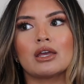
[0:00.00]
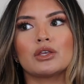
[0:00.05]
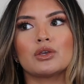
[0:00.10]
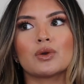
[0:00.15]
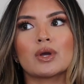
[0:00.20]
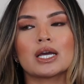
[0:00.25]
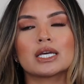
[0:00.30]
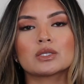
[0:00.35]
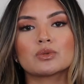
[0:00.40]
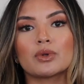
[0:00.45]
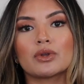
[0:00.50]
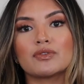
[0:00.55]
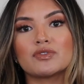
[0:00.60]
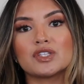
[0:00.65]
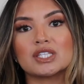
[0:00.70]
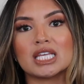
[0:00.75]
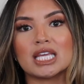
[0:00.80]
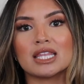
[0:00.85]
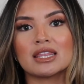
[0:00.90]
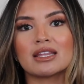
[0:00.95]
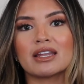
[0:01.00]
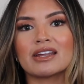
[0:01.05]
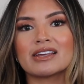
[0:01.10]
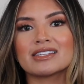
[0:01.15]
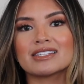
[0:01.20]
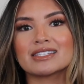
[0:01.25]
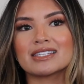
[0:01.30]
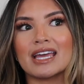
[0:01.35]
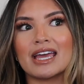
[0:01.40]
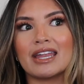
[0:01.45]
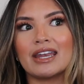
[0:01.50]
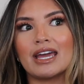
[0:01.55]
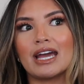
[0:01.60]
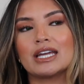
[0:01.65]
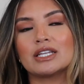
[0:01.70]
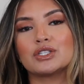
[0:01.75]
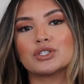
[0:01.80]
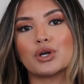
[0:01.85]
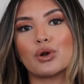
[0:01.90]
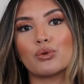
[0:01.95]
you guys would have seen that I said
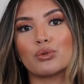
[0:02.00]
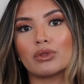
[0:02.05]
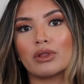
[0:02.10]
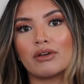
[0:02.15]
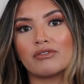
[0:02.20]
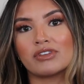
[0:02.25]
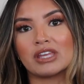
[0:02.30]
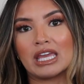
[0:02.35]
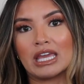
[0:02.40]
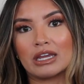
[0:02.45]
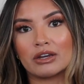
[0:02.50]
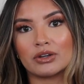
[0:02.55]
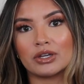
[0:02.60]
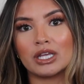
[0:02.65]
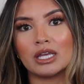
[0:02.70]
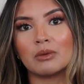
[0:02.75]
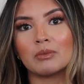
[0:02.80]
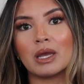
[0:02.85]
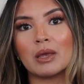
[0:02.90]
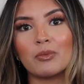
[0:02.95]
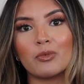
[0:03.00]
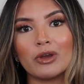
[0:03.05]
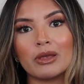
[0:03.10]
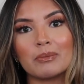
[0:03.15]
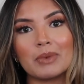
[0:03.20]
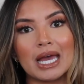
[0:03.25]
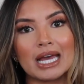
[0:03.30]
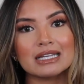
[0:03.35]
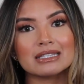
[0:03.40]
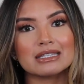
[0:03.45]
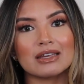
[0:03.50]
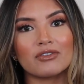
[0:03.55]
I don't love carrying my boy bags